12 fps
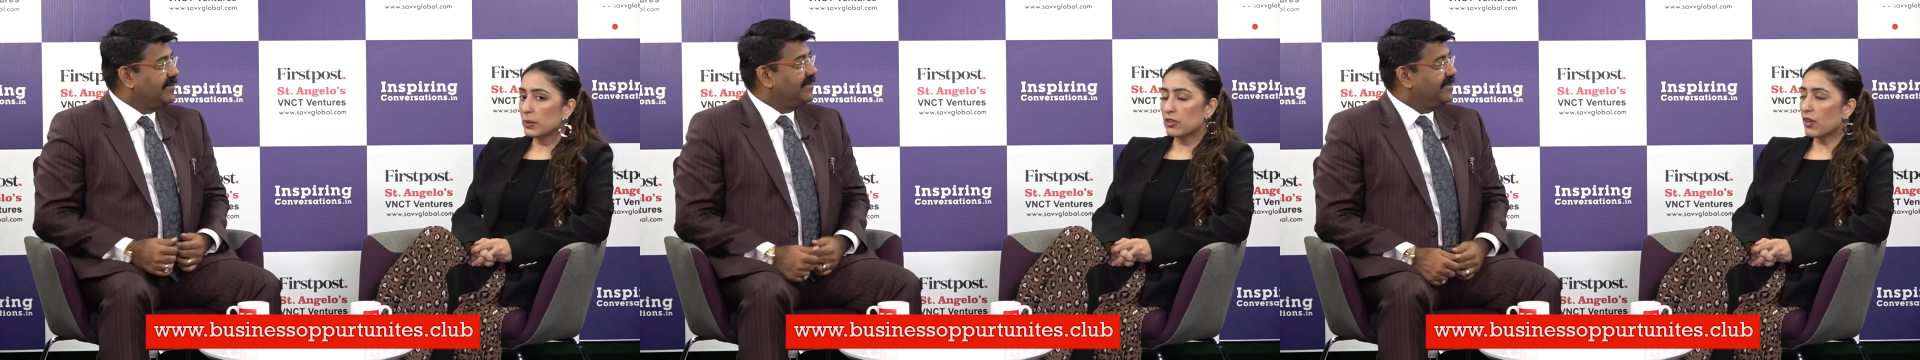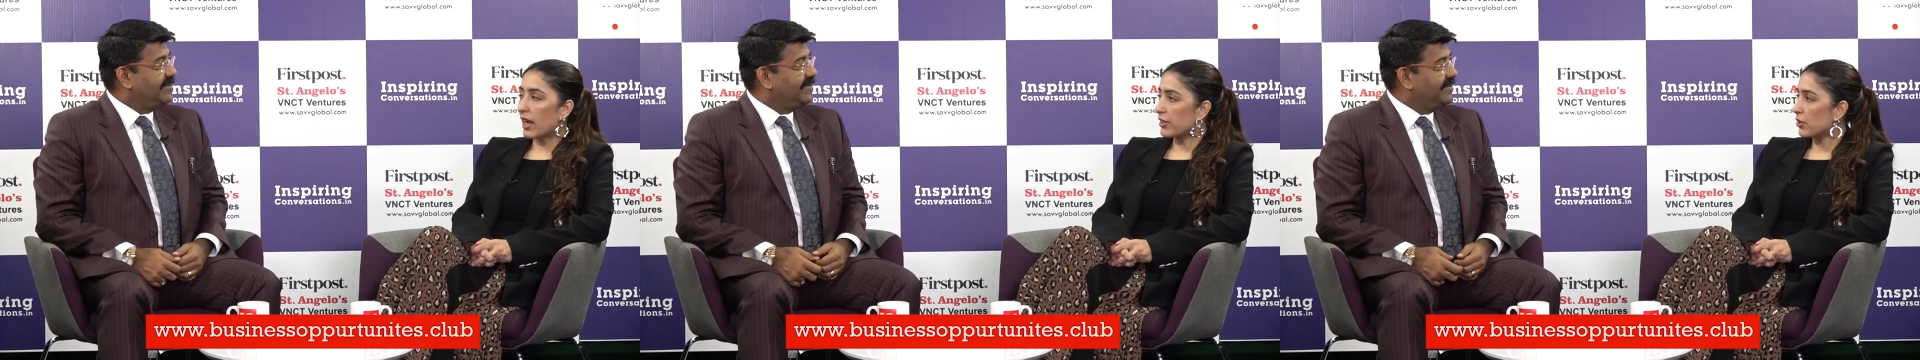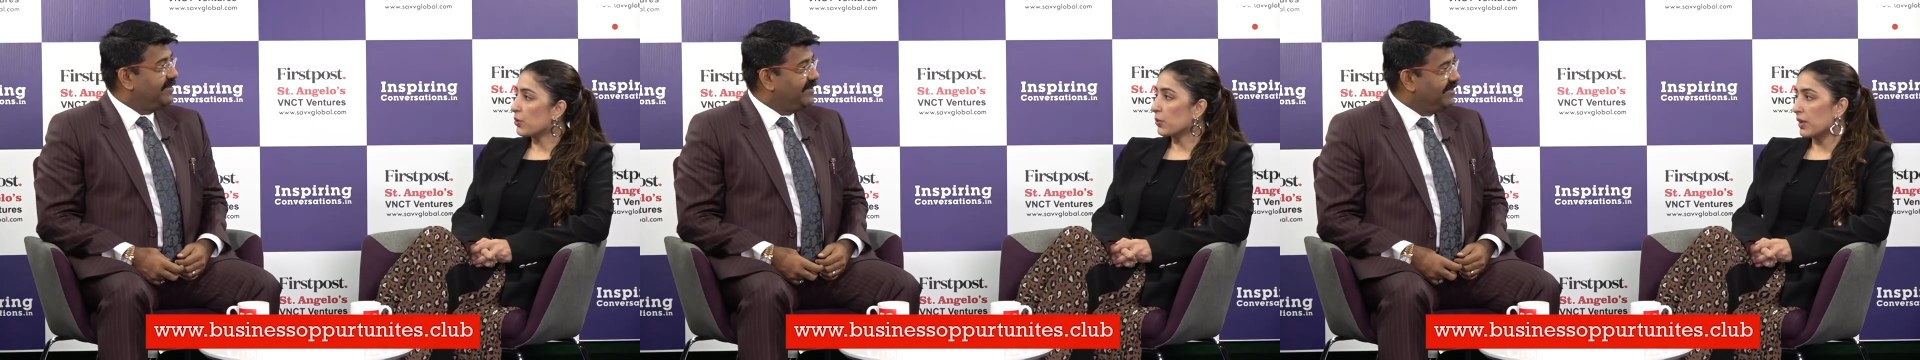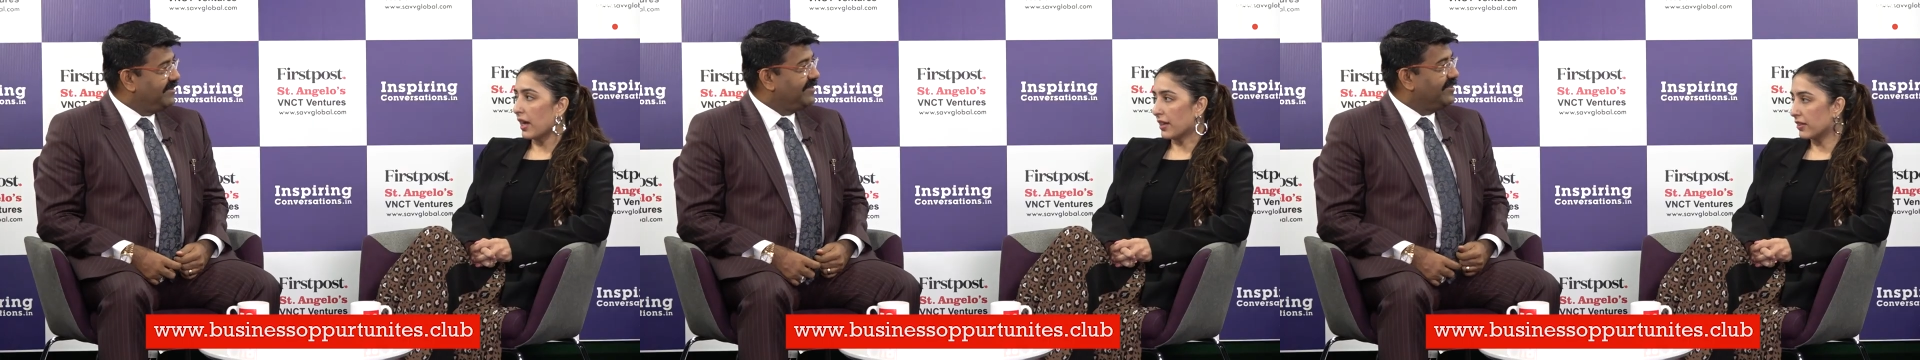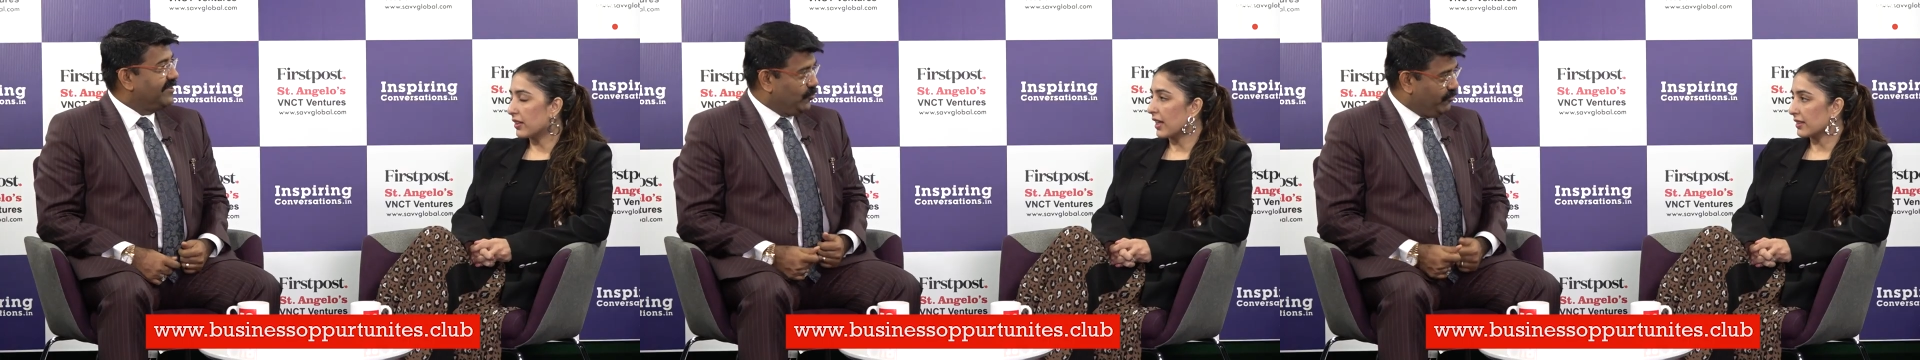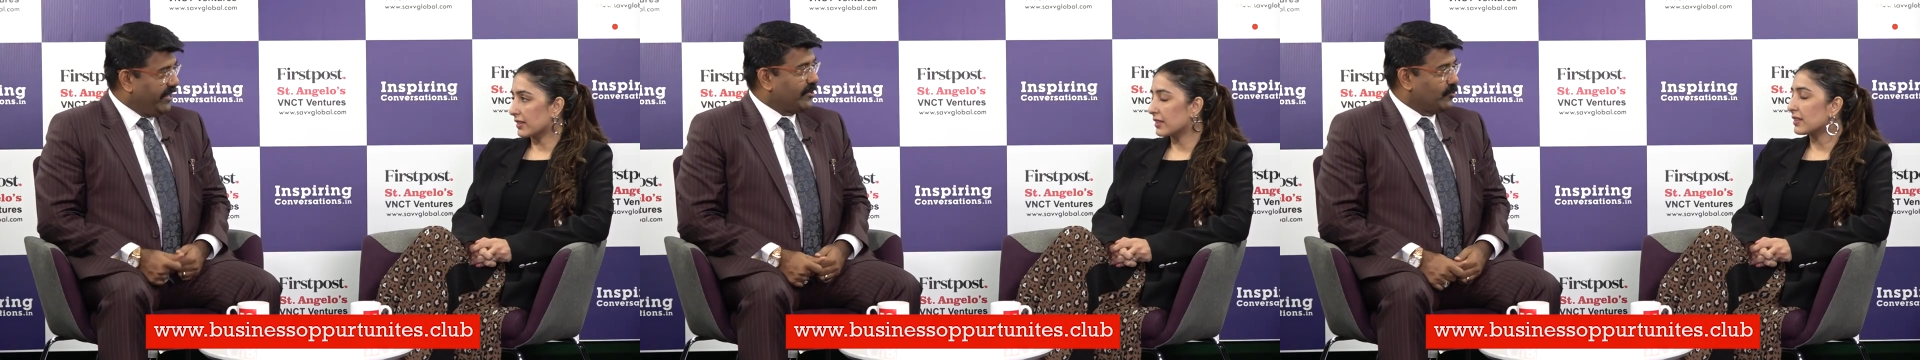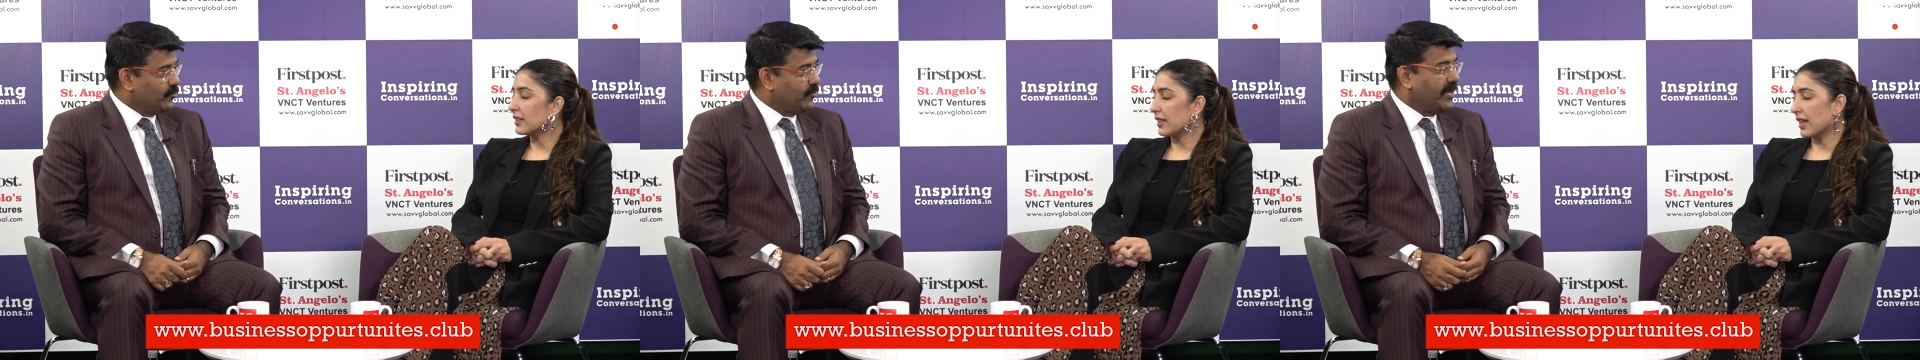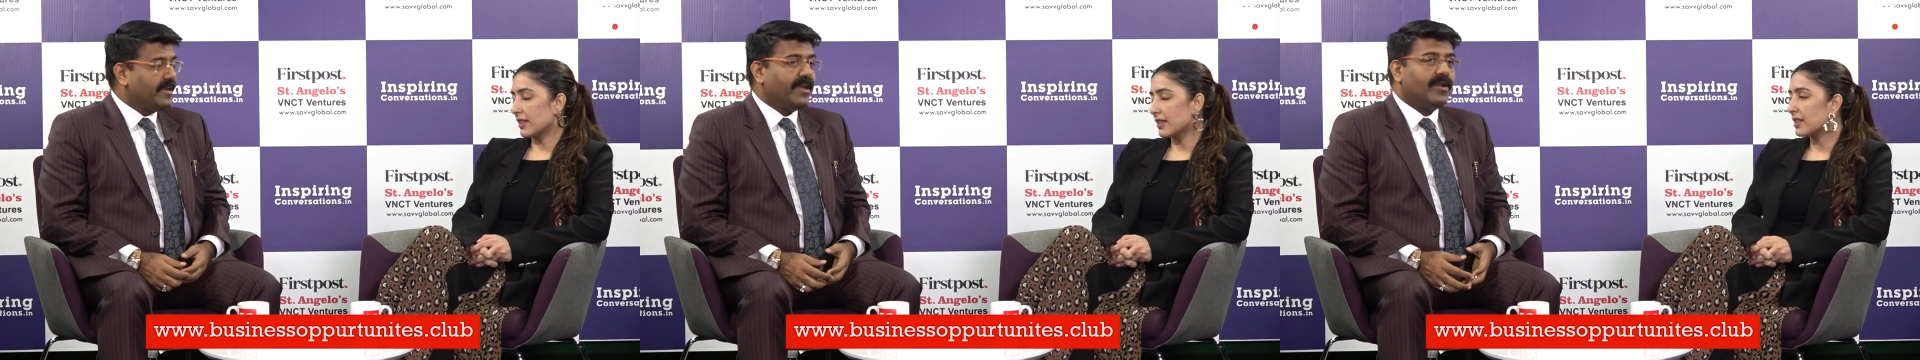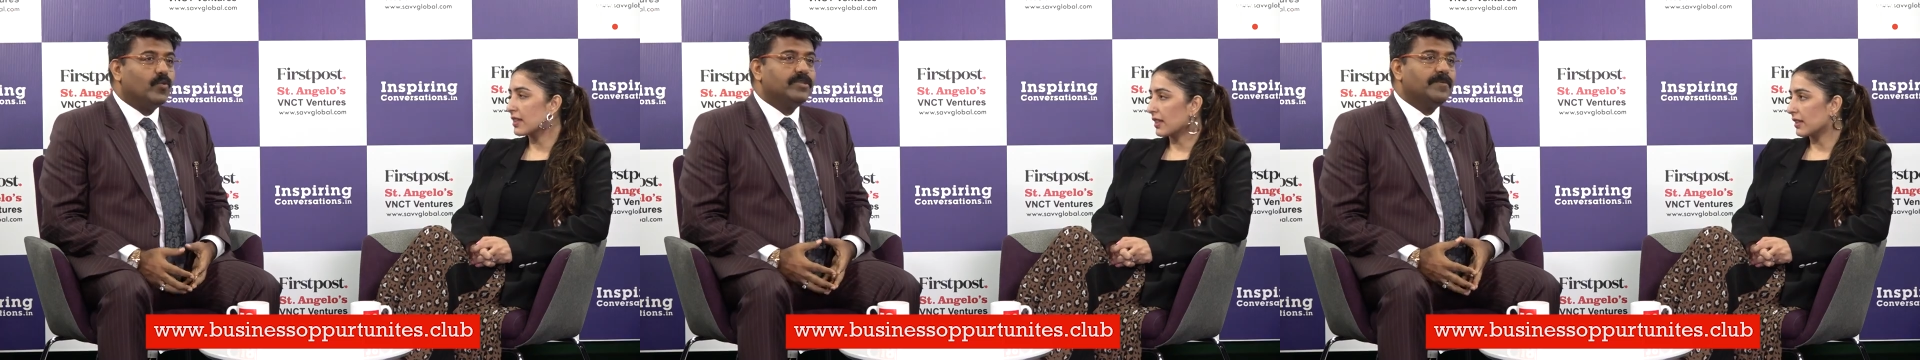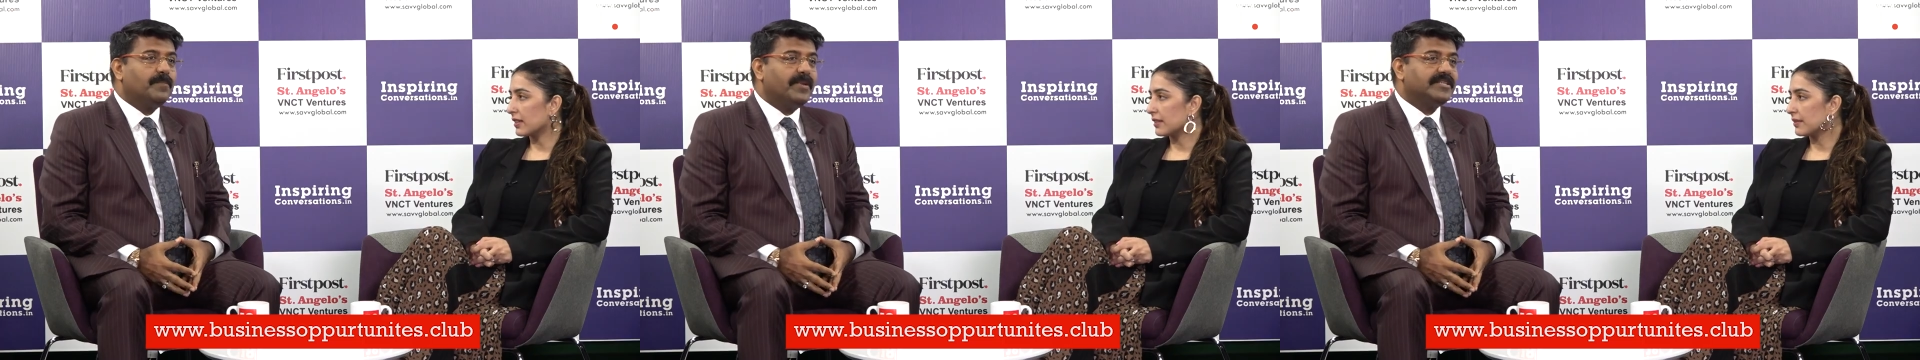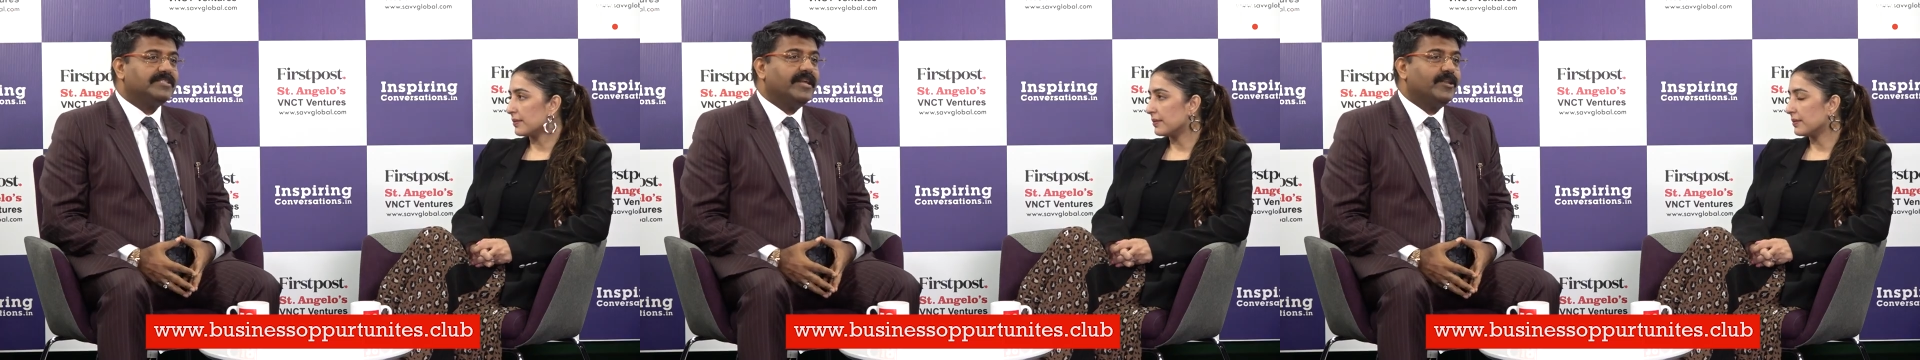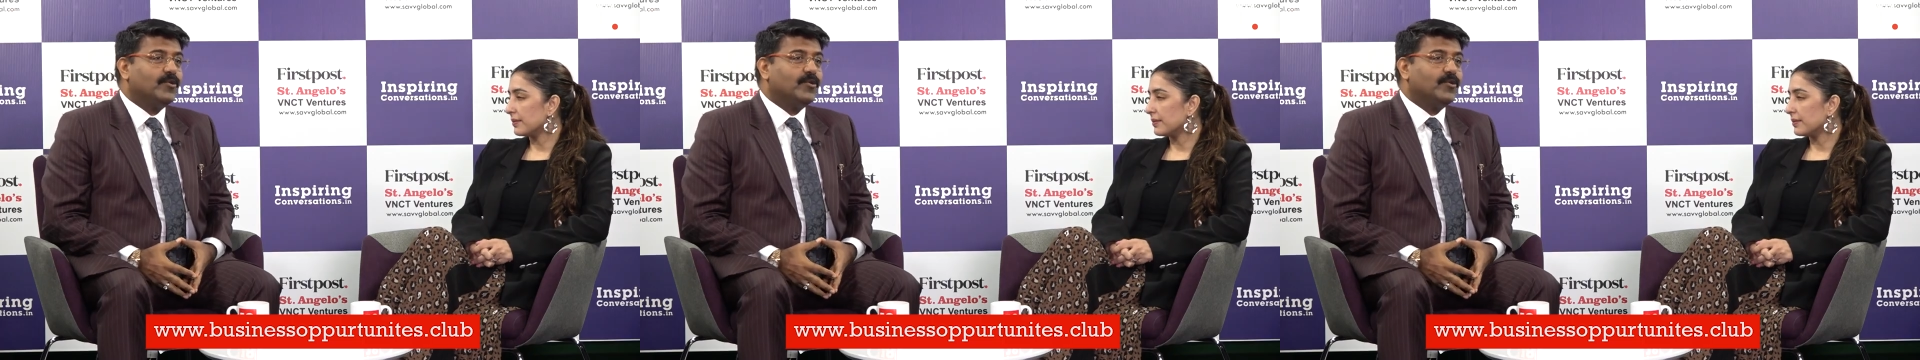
Speaker 1: we try to do that.
Speaker 2: Yes. You try to do that. And what is the pitch that